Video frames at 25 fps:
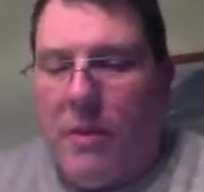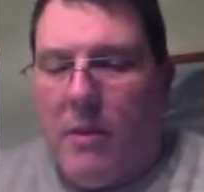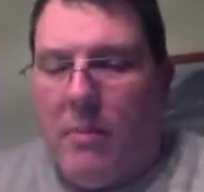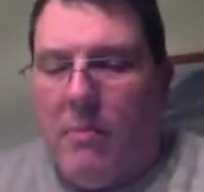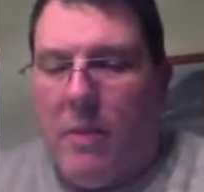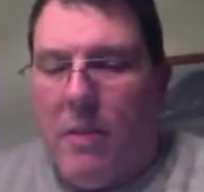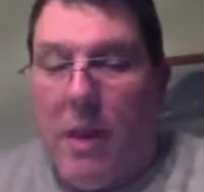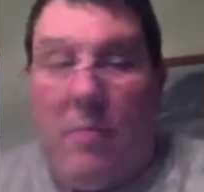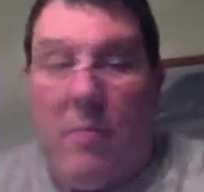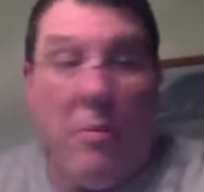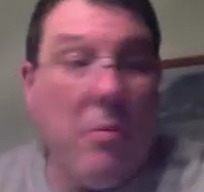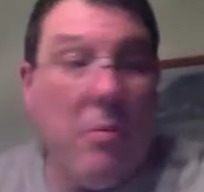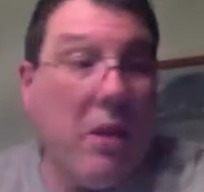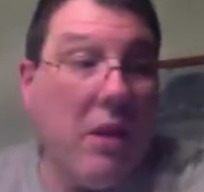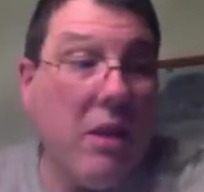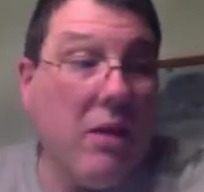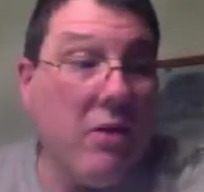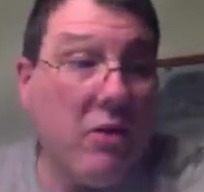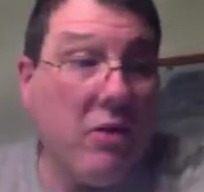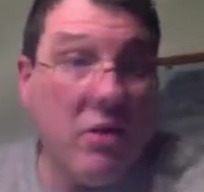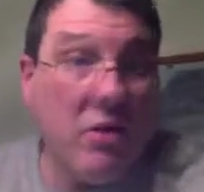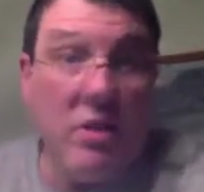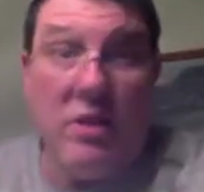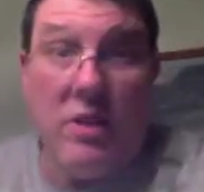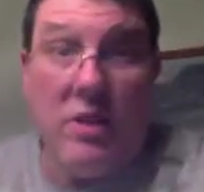paper models
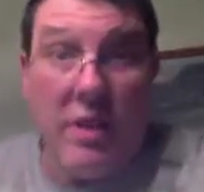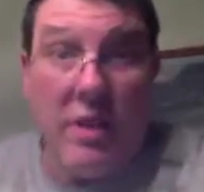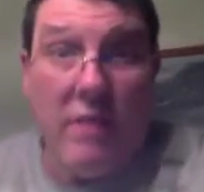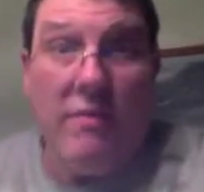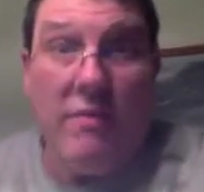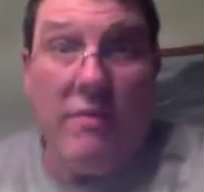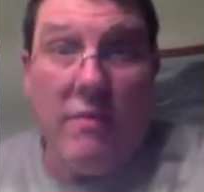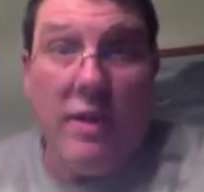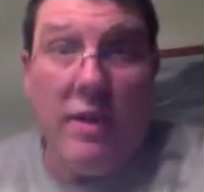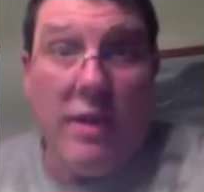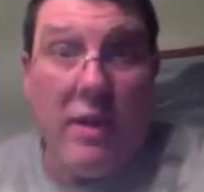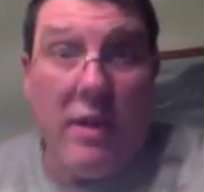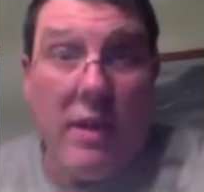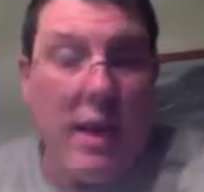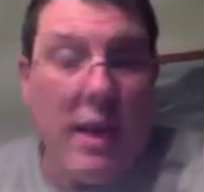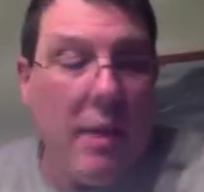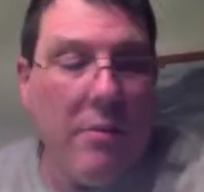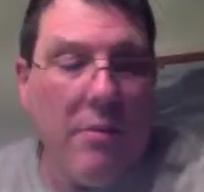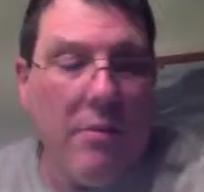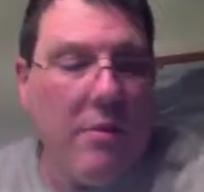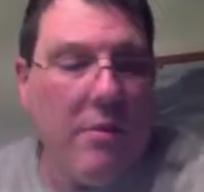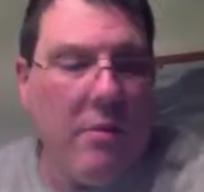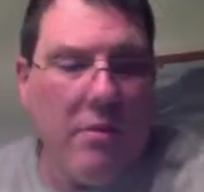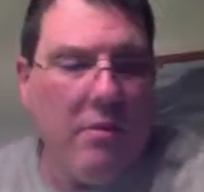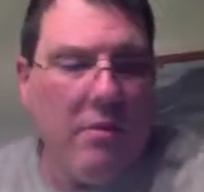are different,
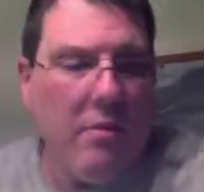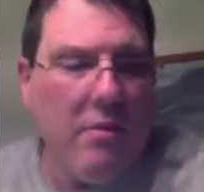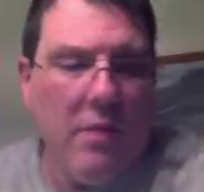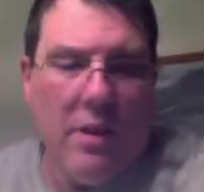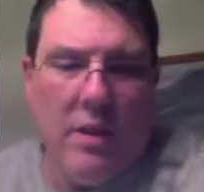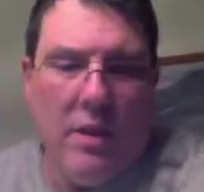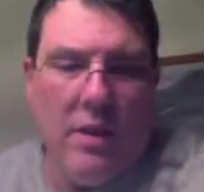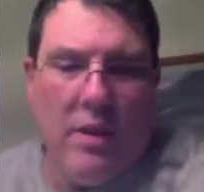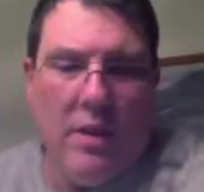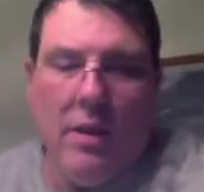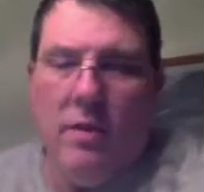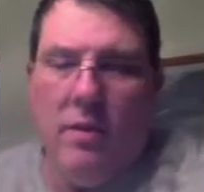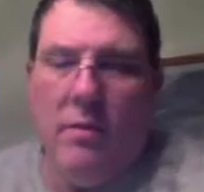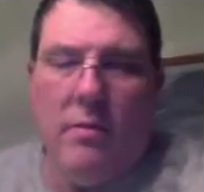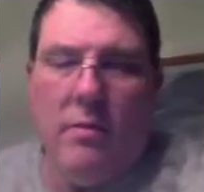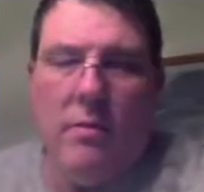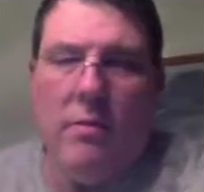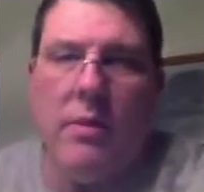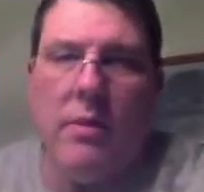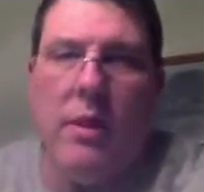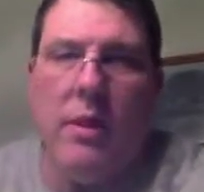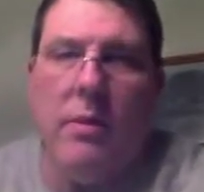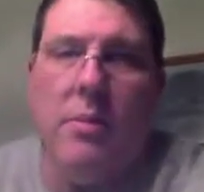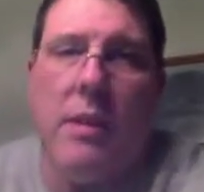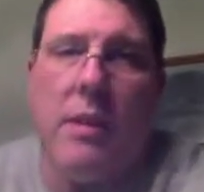absolutely,
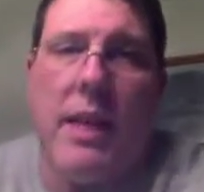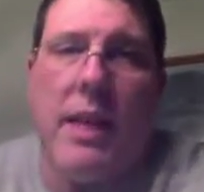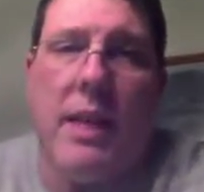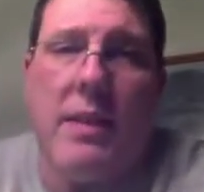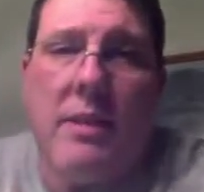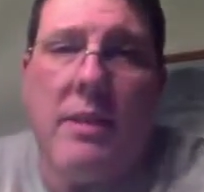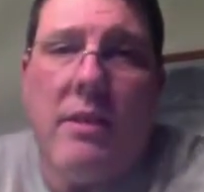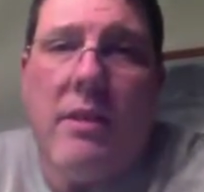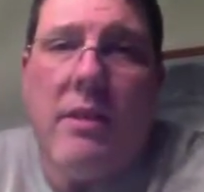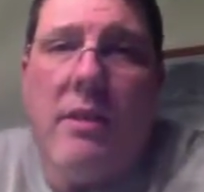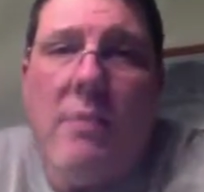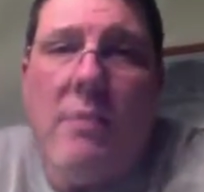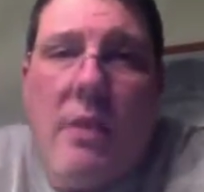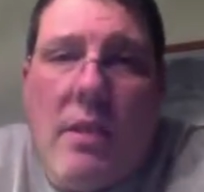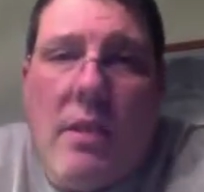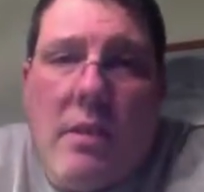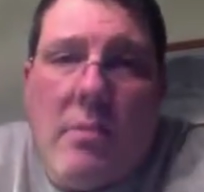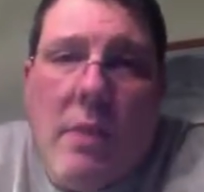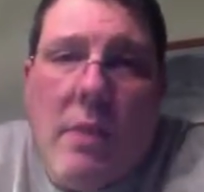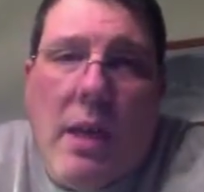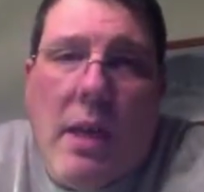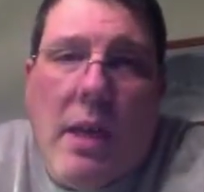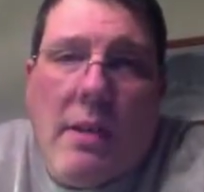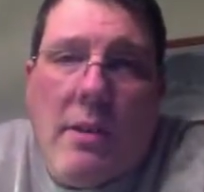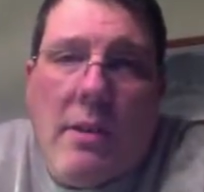than plastic or resin
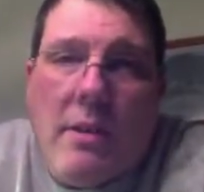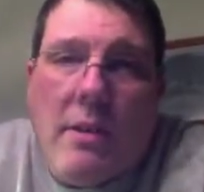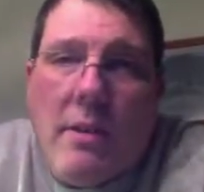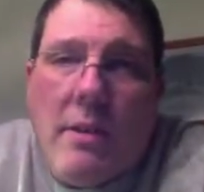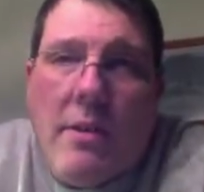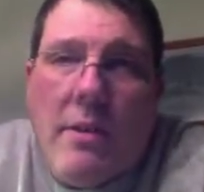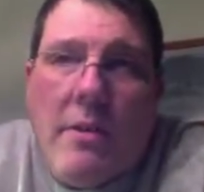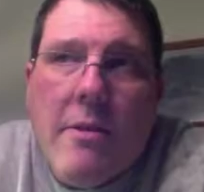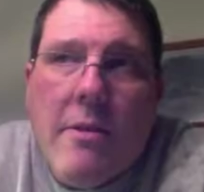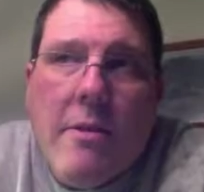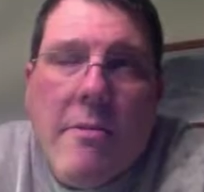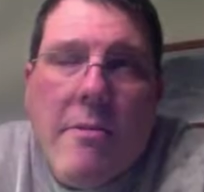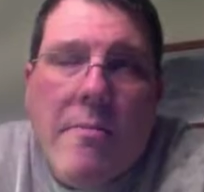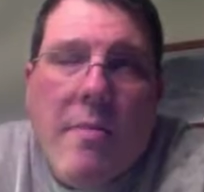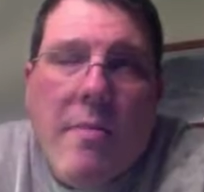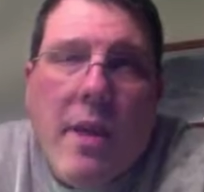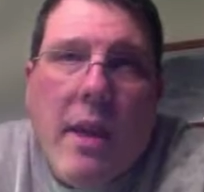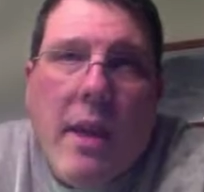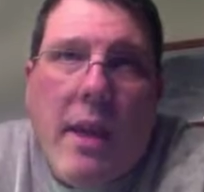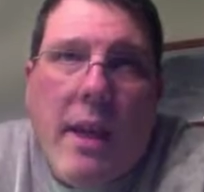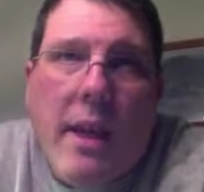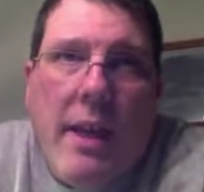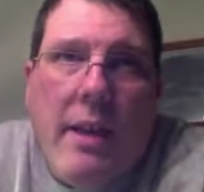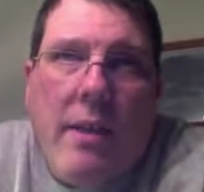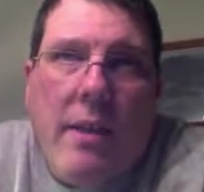models.
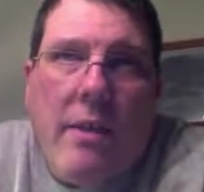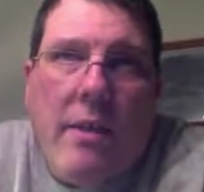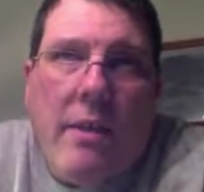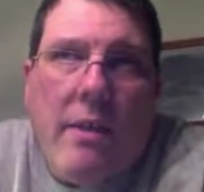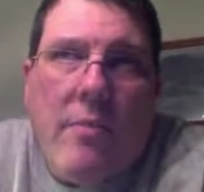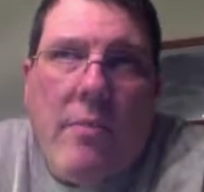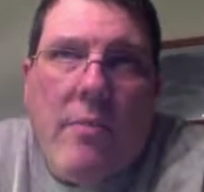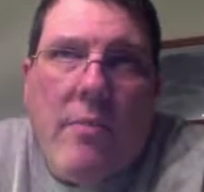And